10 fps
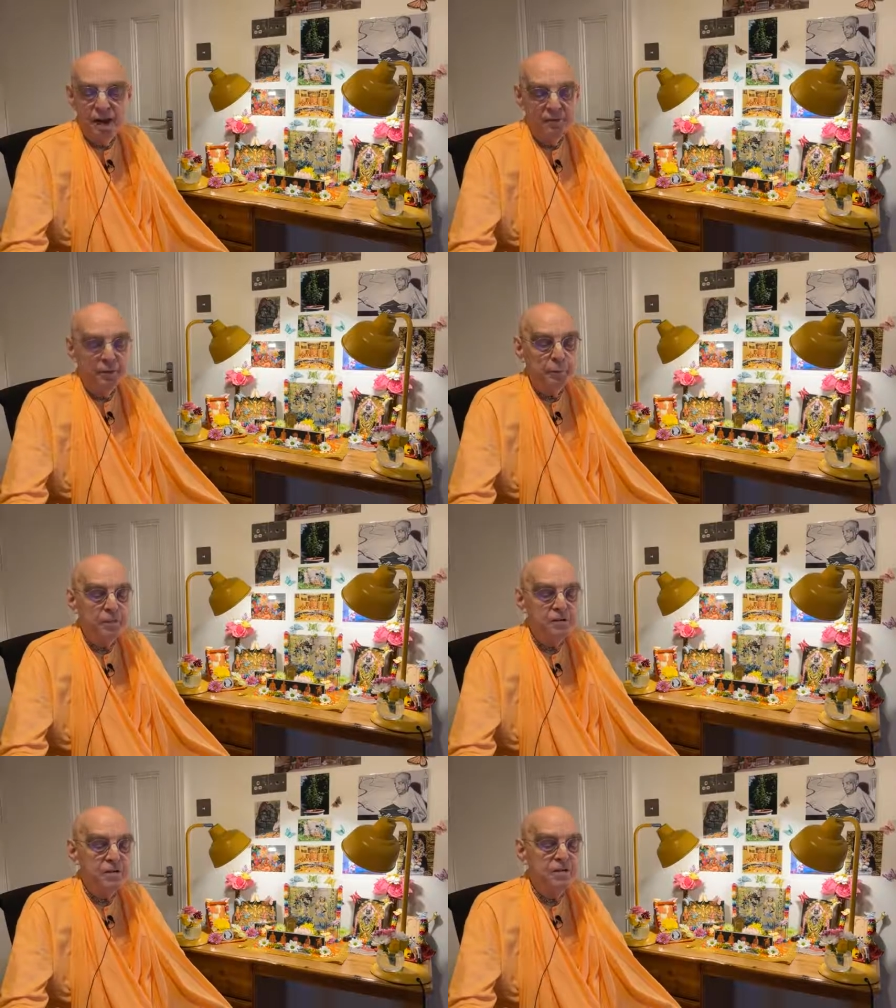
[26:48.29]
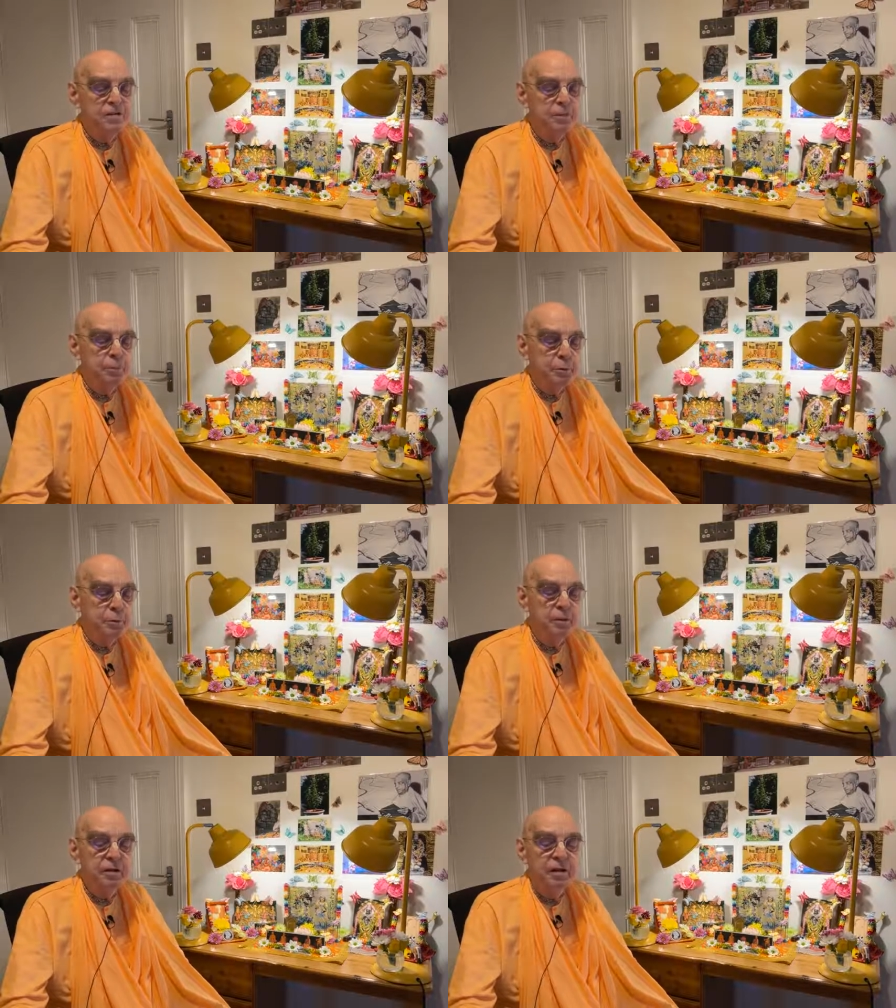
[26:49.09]
having received the
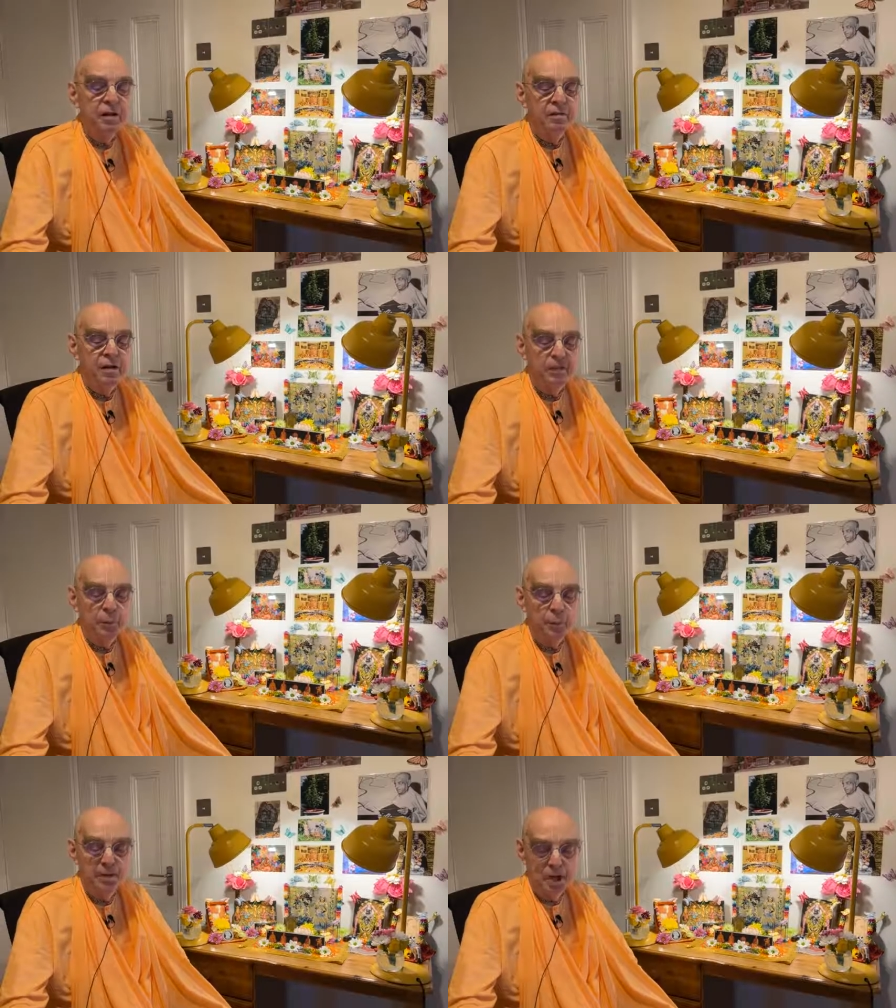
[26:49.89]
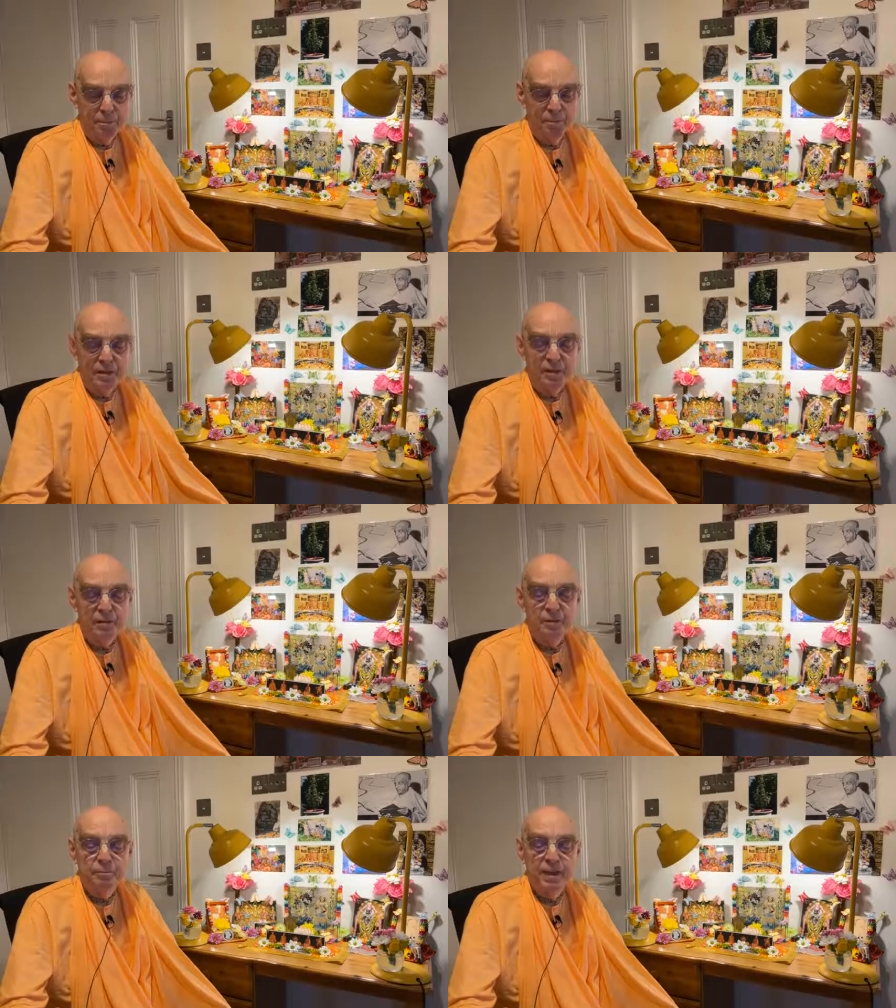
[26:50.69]
boon that they would not be
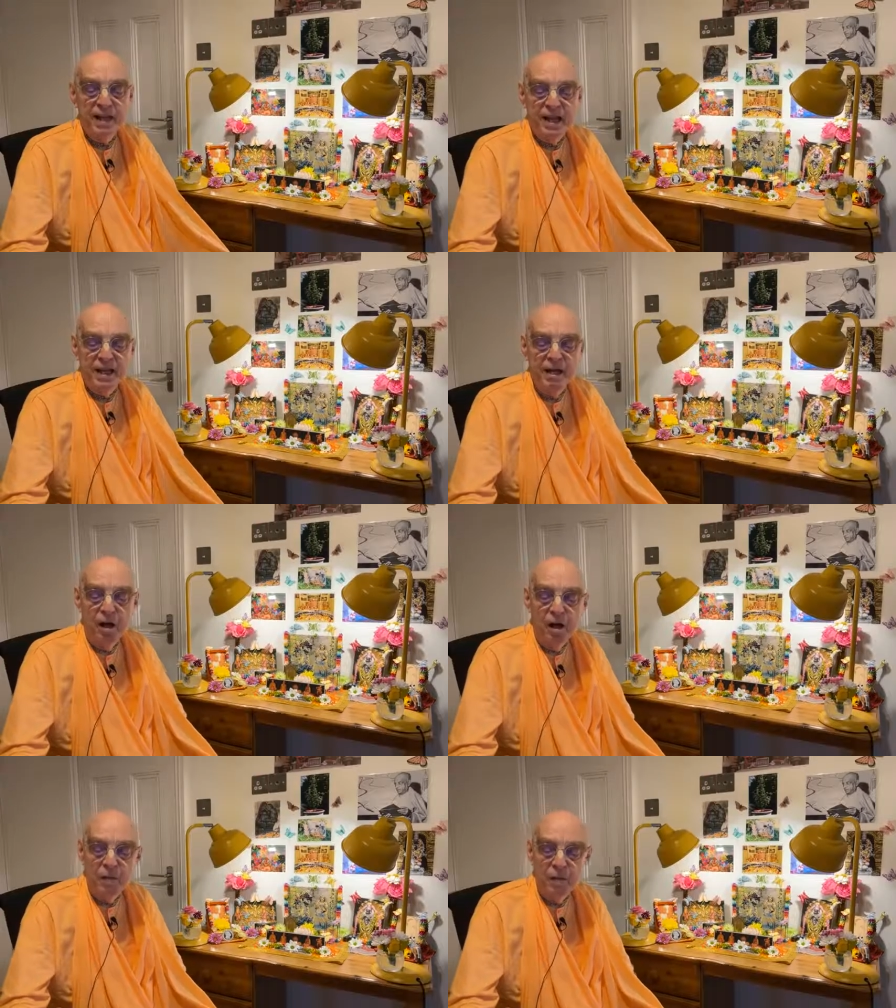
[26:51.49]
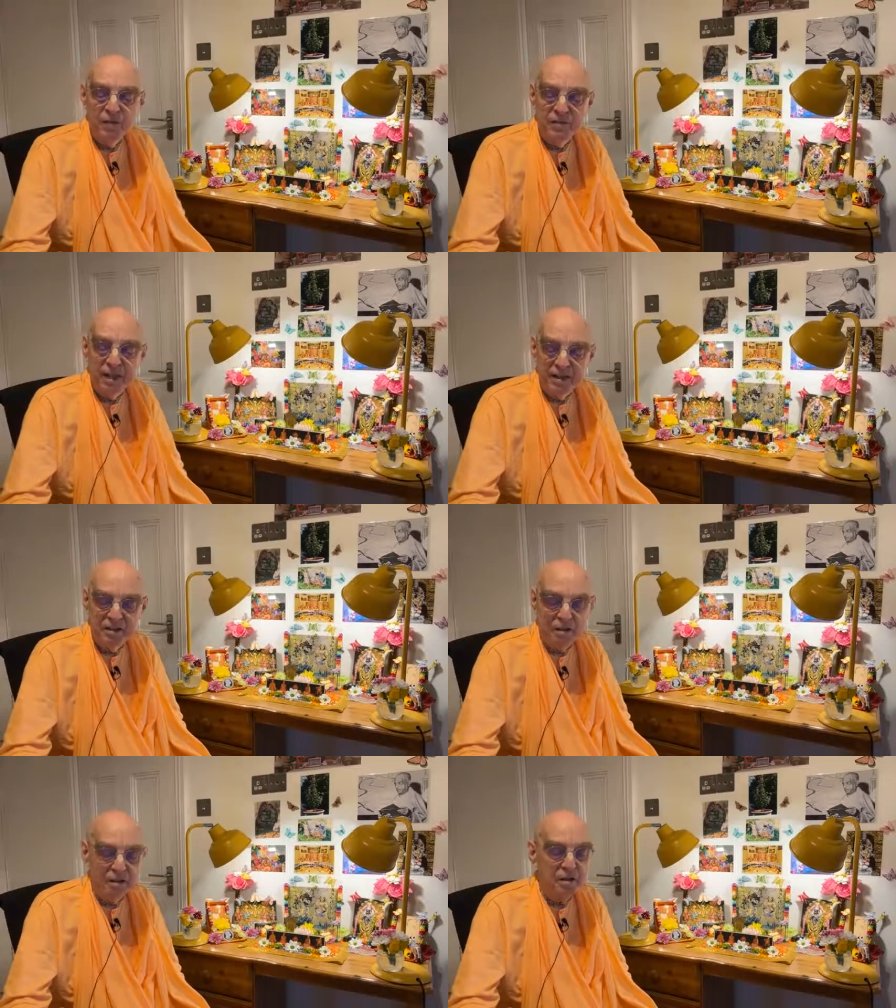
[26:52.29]
killed by any other living
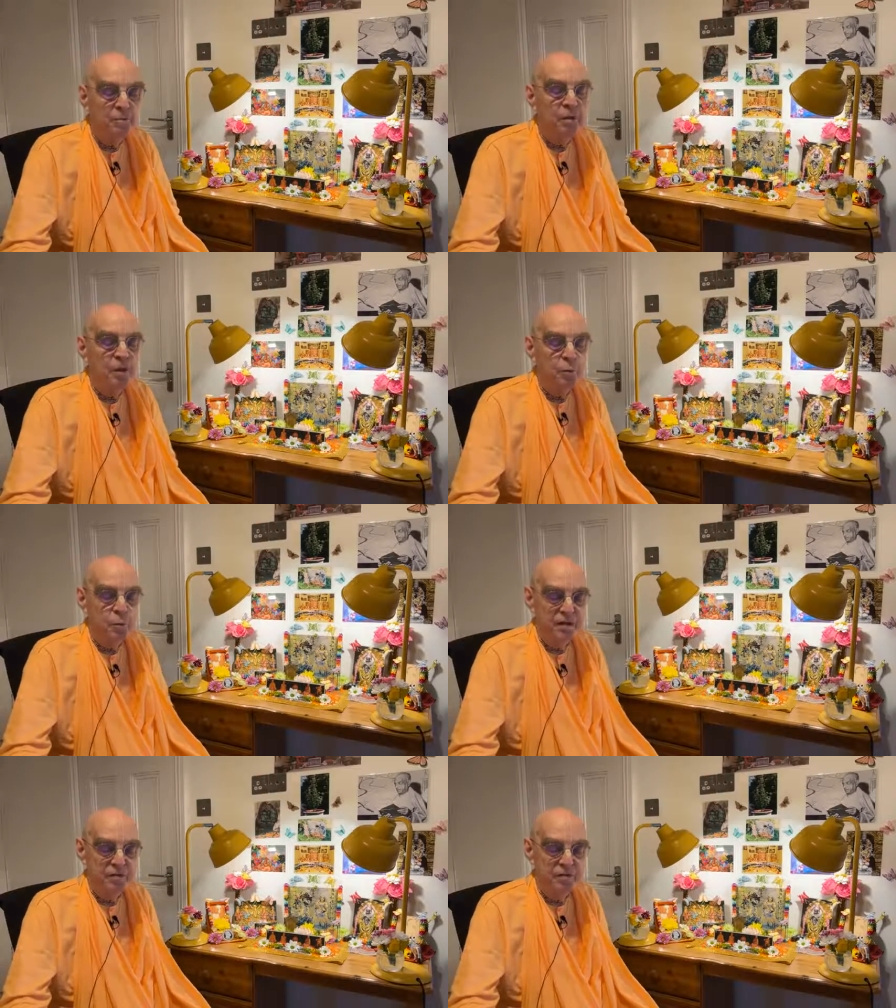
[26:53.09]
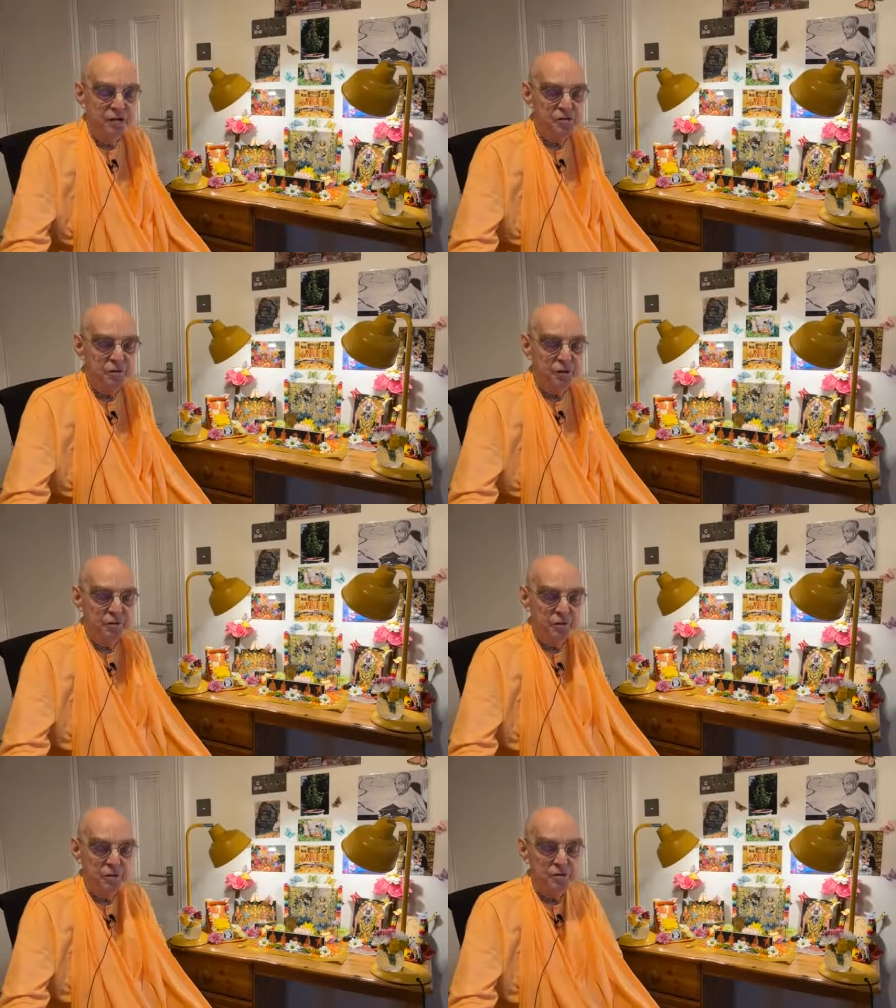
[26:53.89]
entity within this
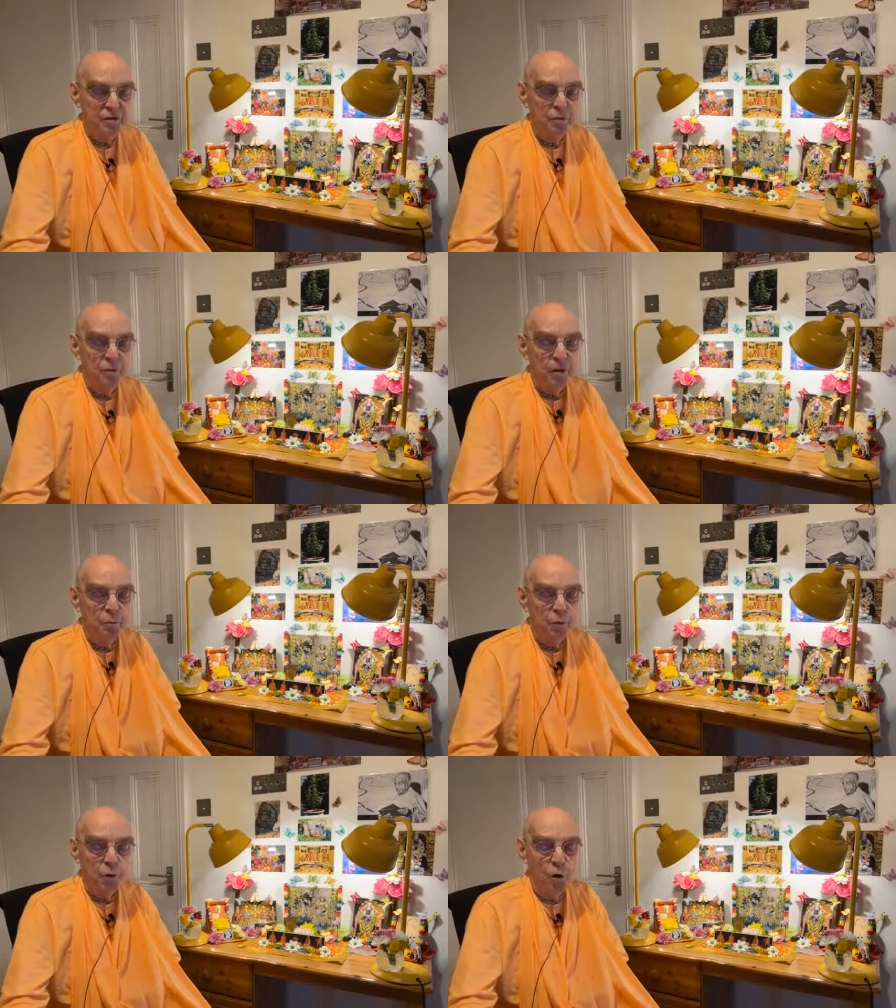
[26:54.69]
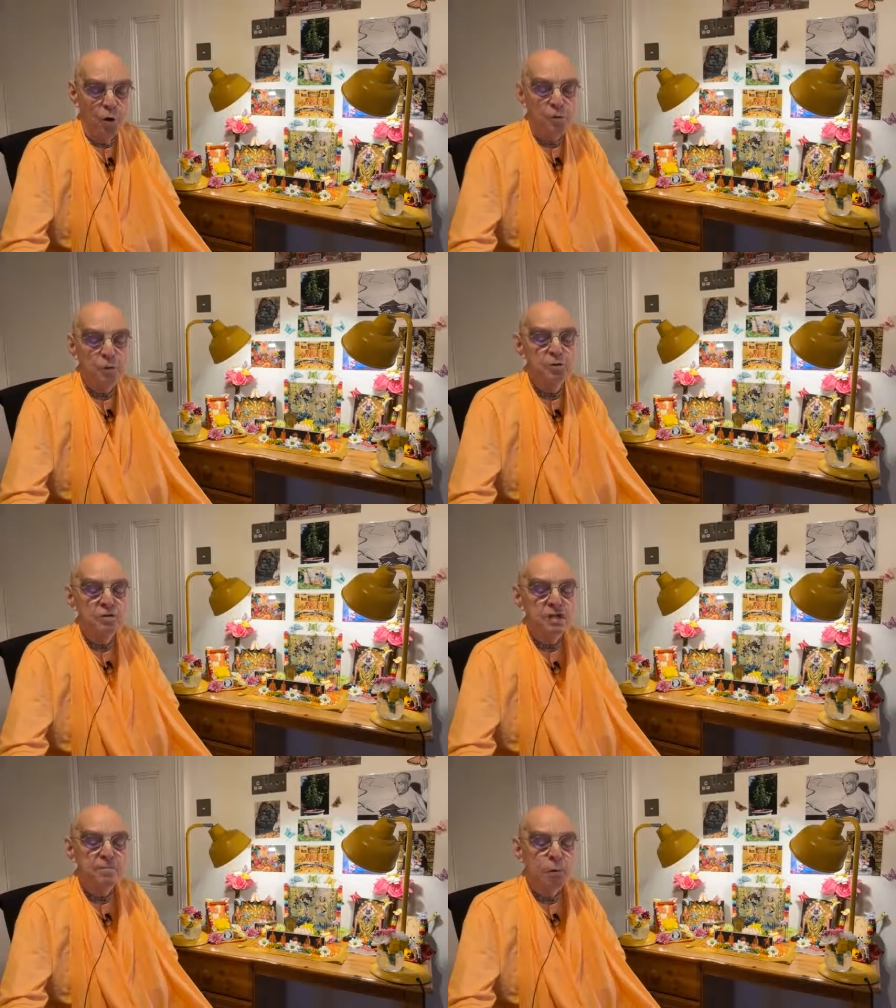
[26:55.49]
universe, were
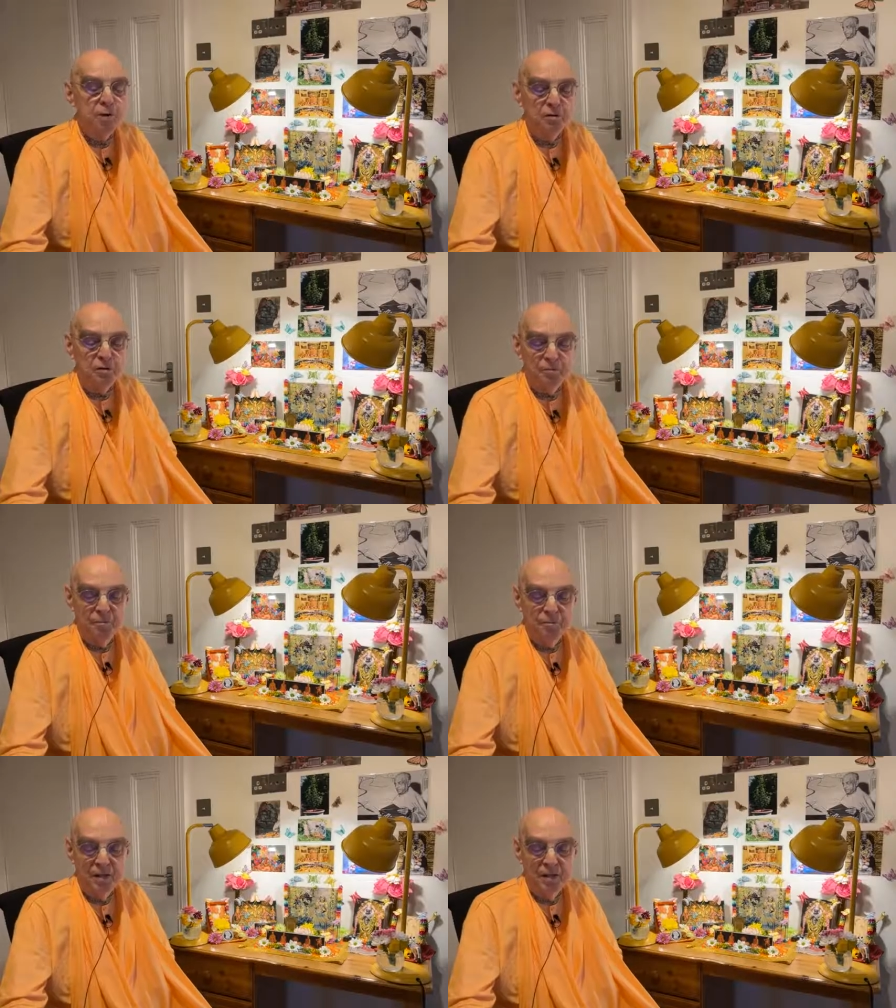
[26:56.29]
almost immortal,